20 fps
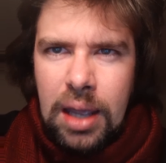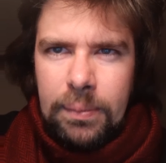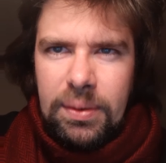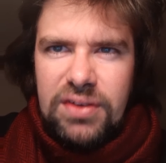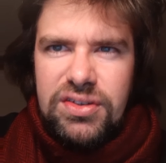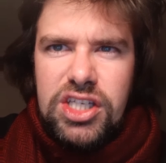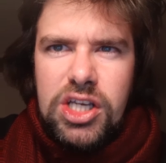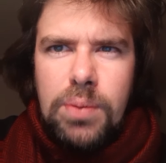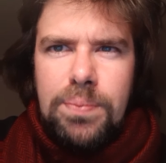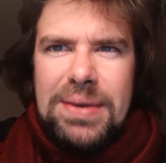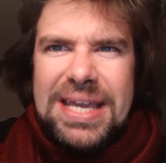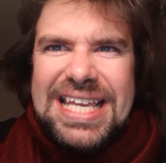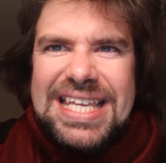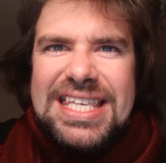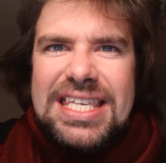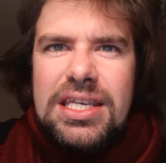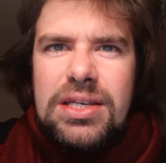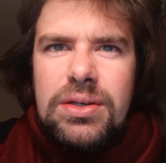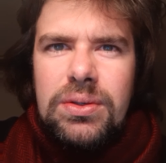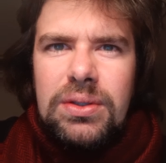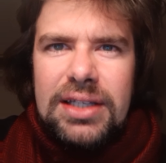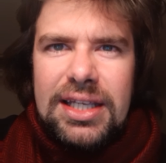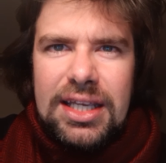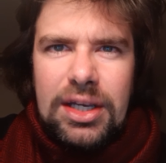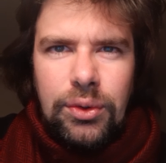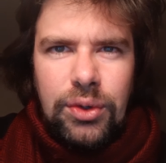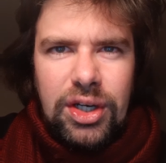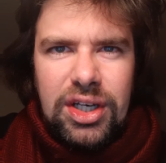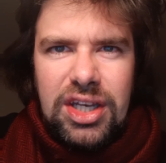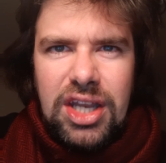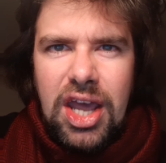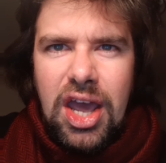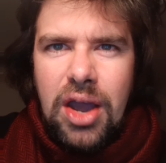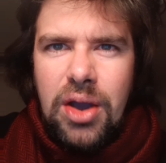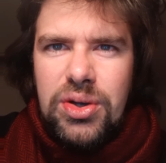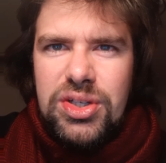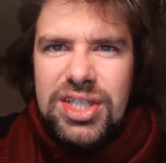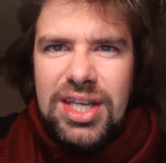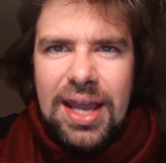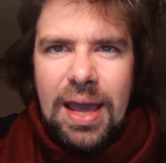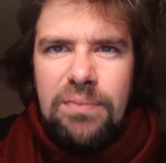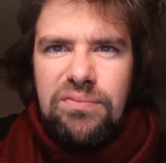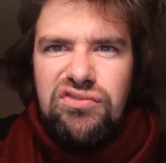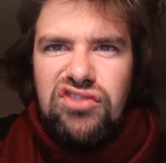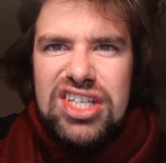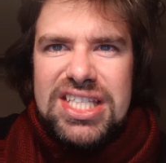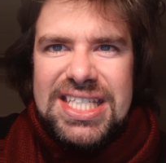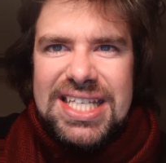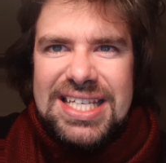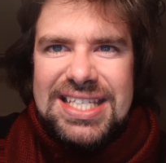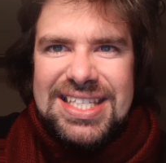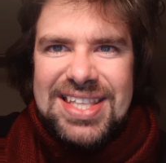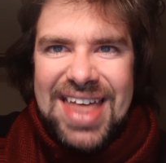but of so peculiar a note and emphasis